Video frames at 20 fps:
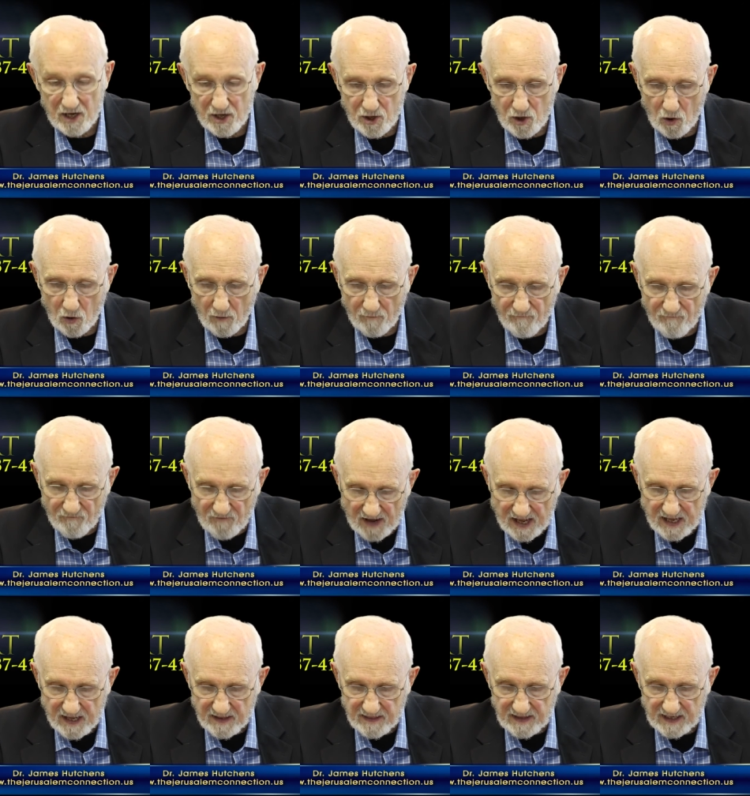
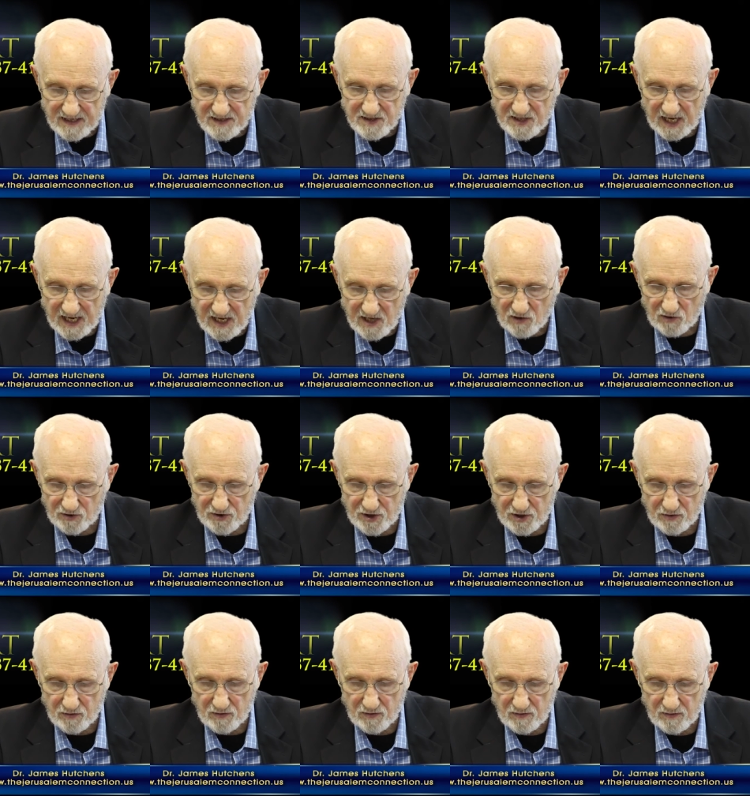has healed
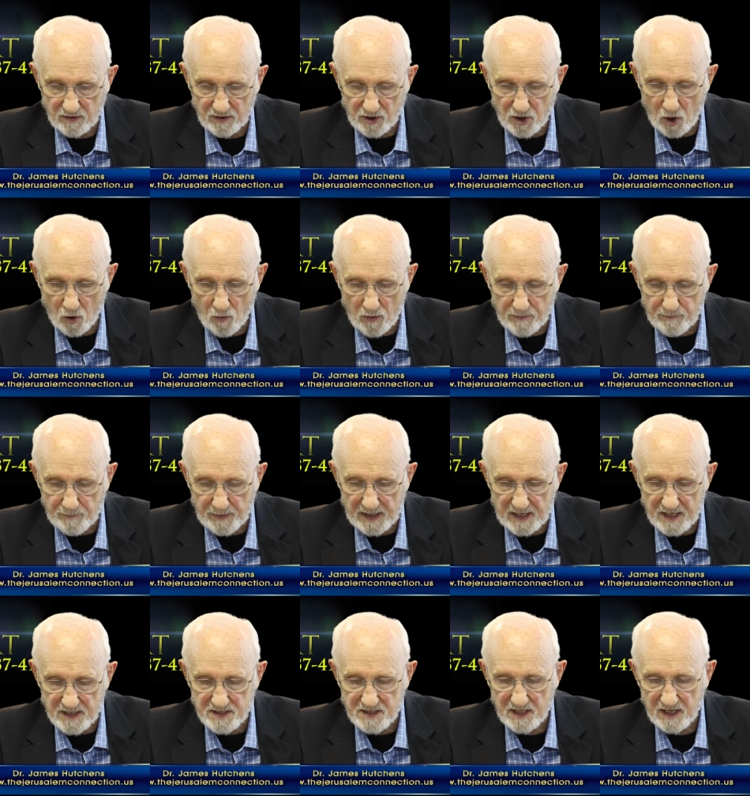you. Go in
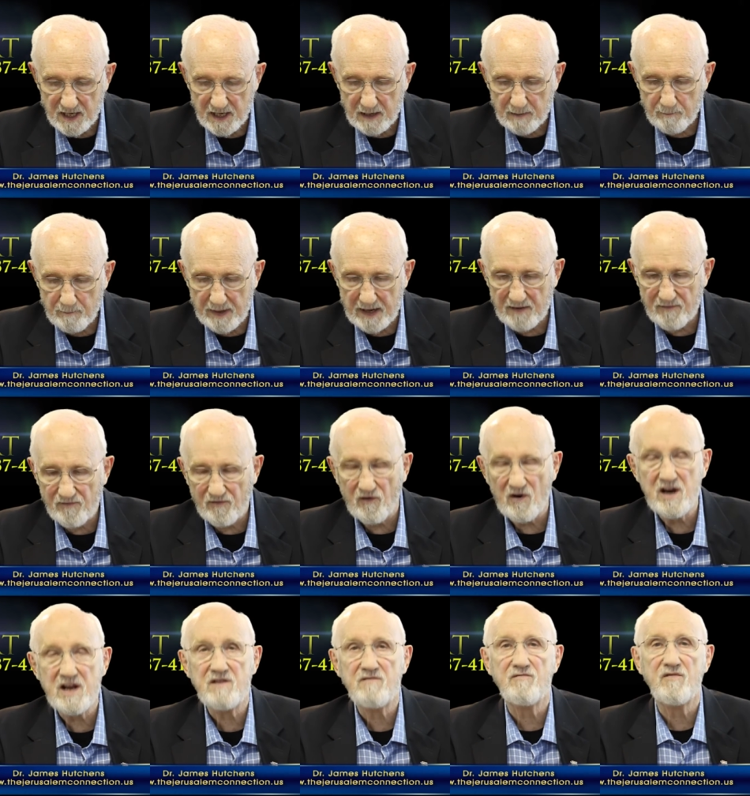peace, be
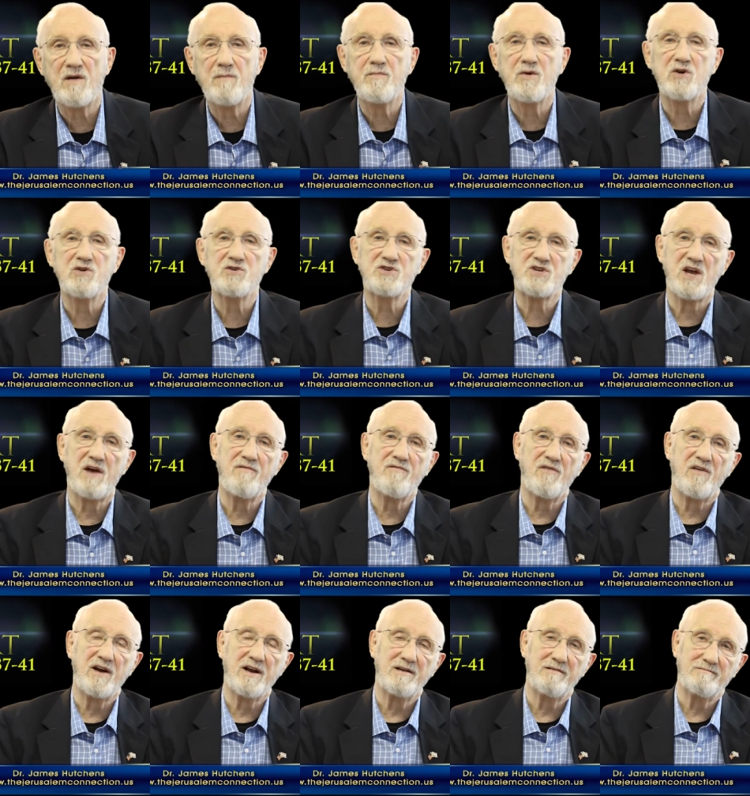freed from your
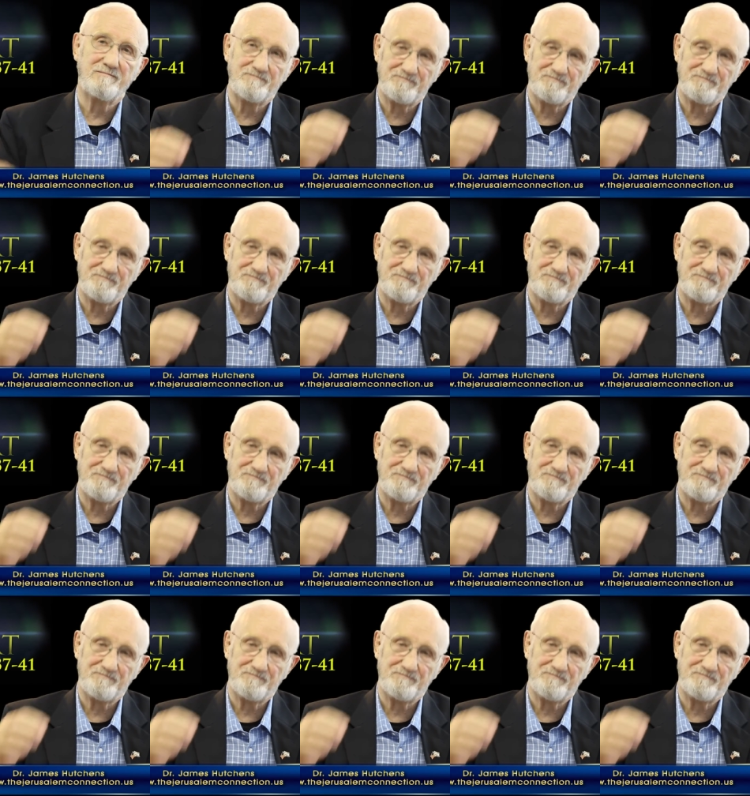suffering.